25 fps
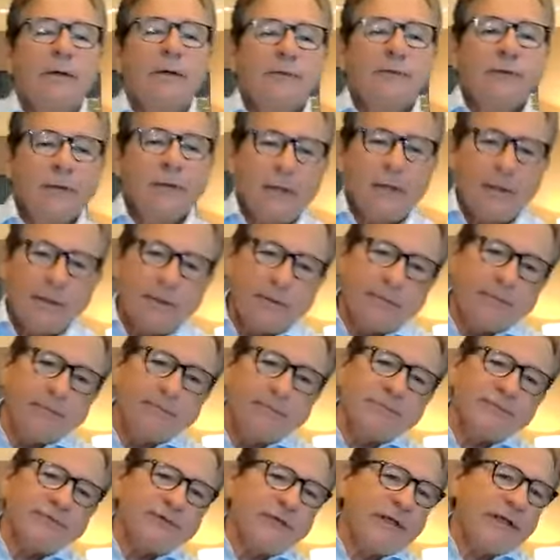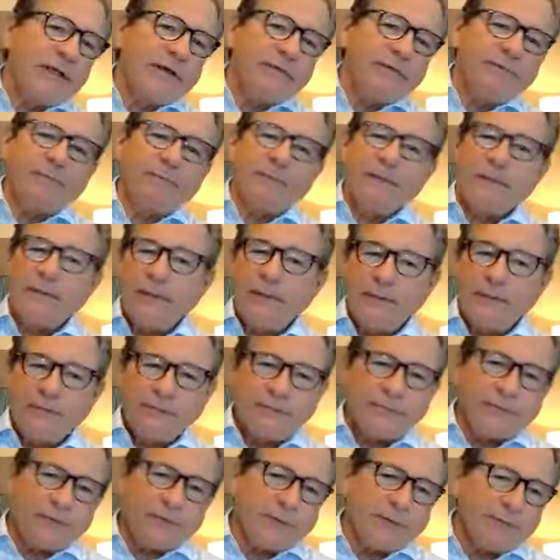you know,
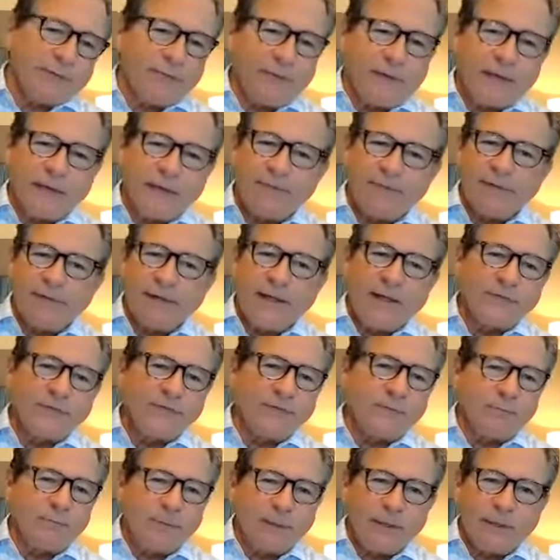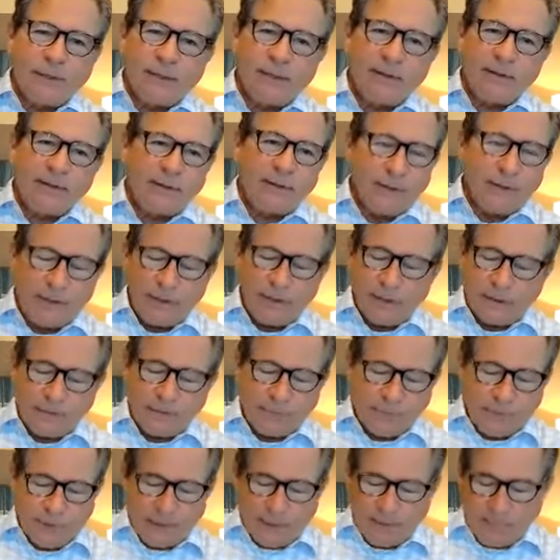CFP, certified financial planner and all that
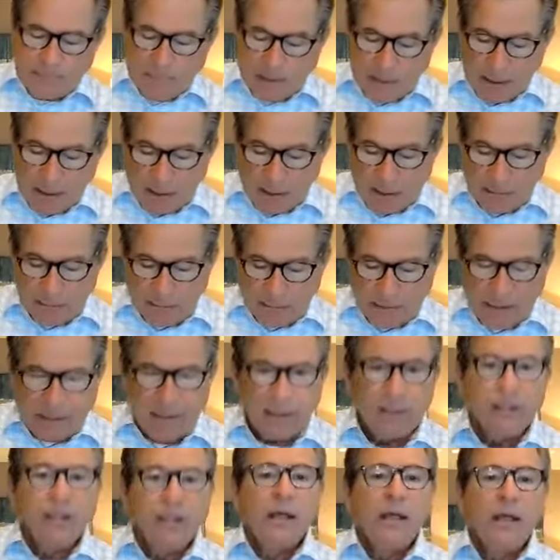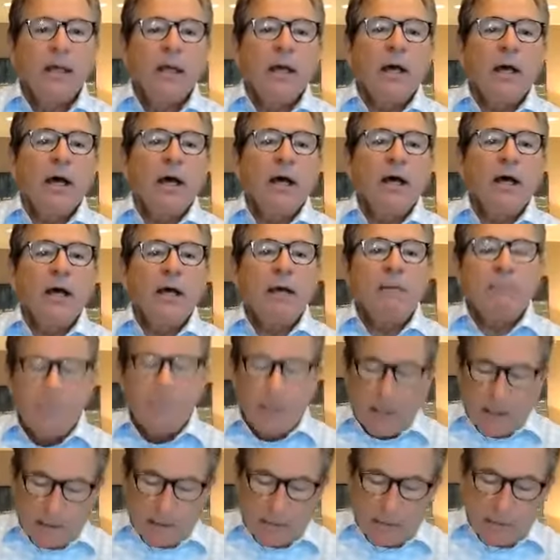crap. Okay.
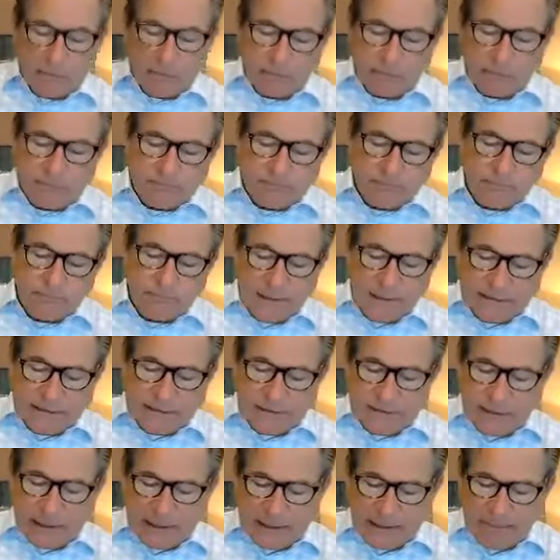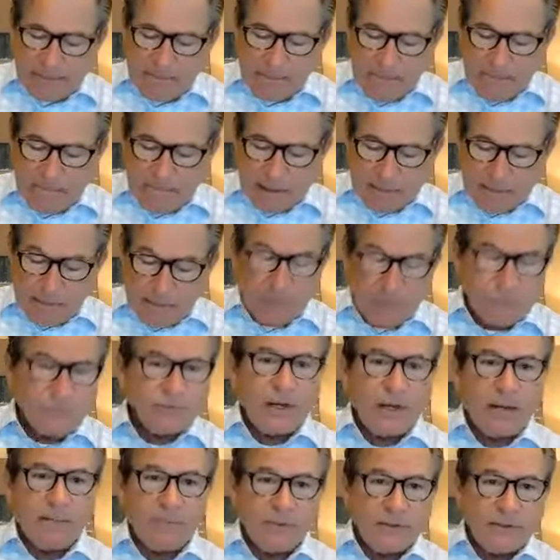But most
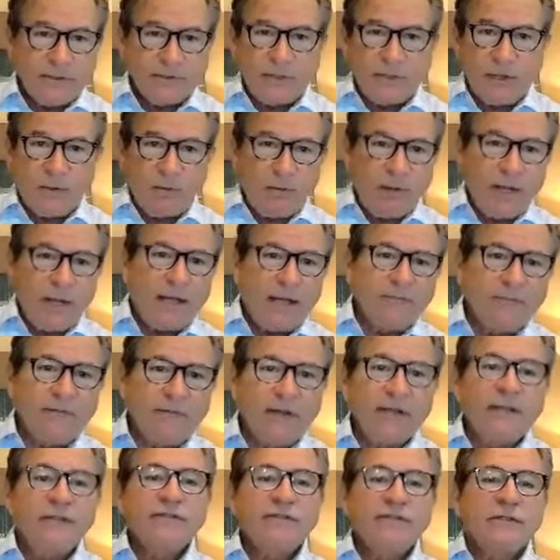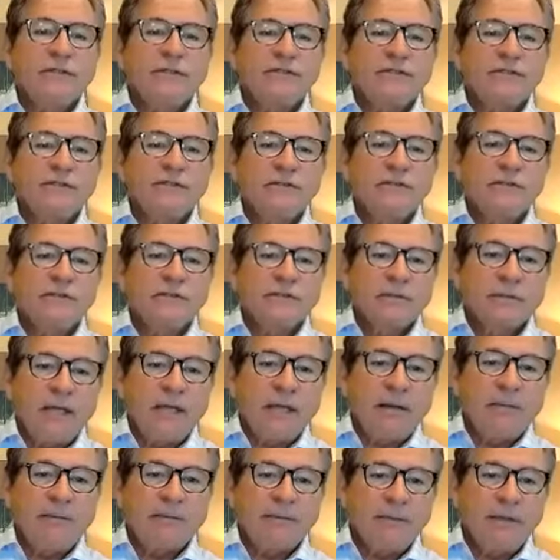of them are just whole life agents,
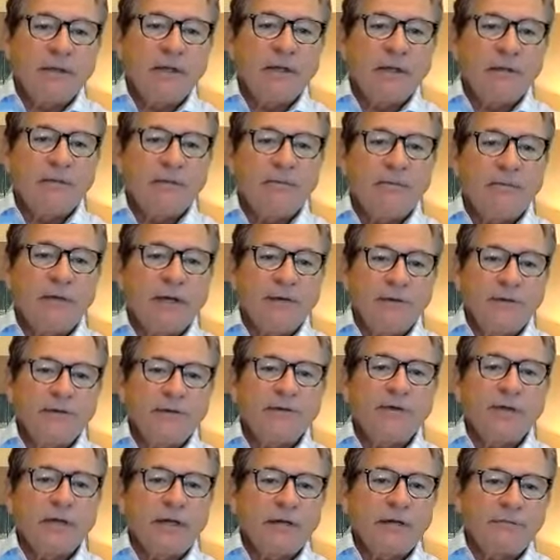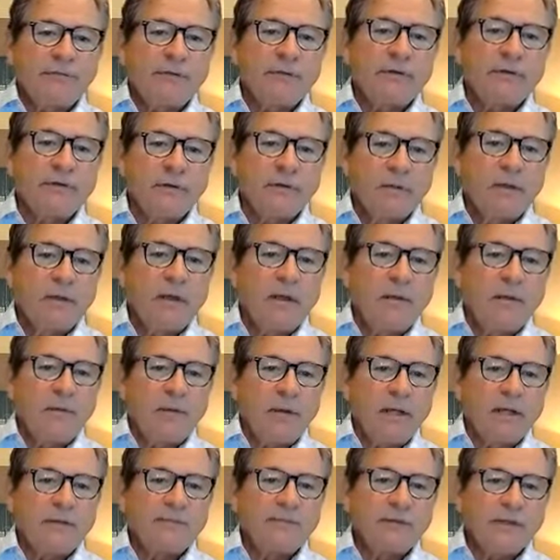you know, undercover whole
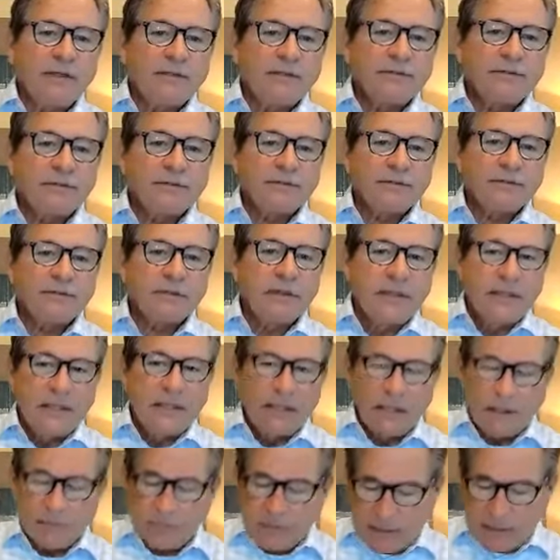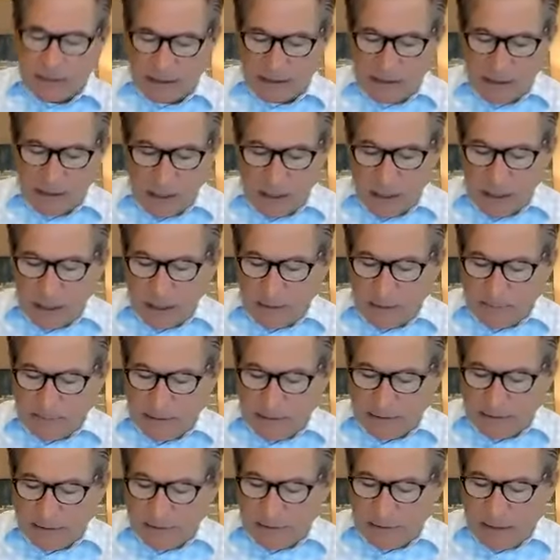life agents. Okay.
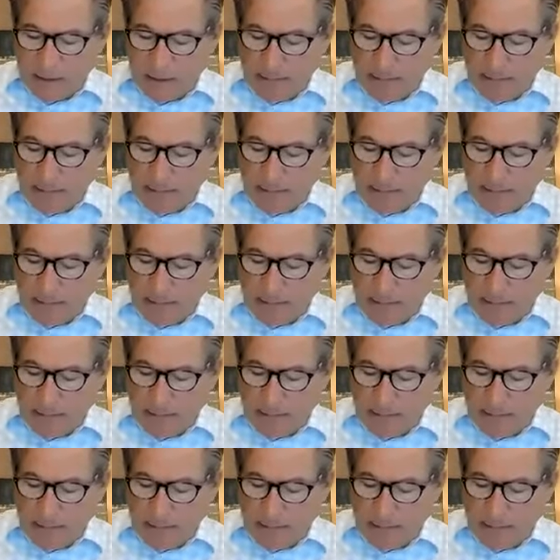But,